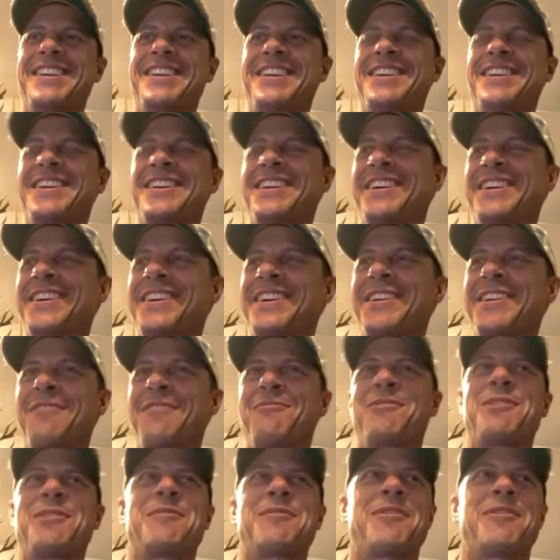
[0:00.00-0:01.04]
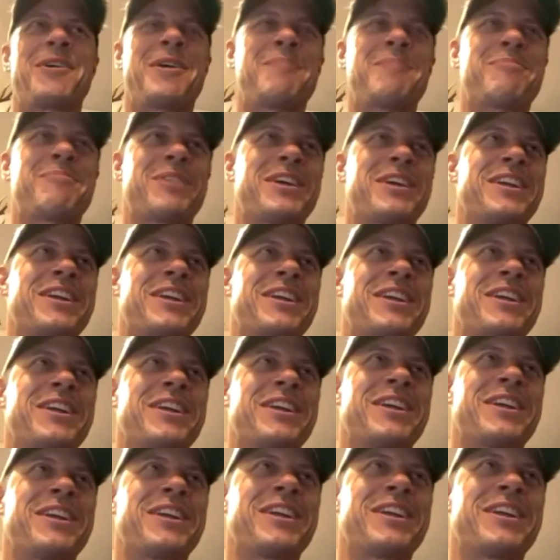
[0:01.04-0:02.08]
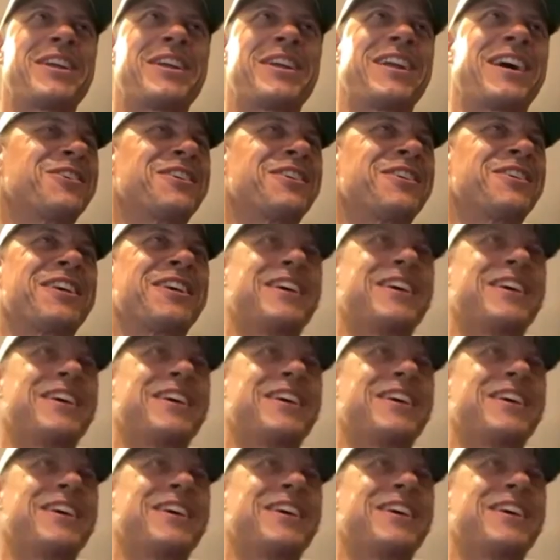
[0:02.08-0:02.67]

Yeah, I played in high school,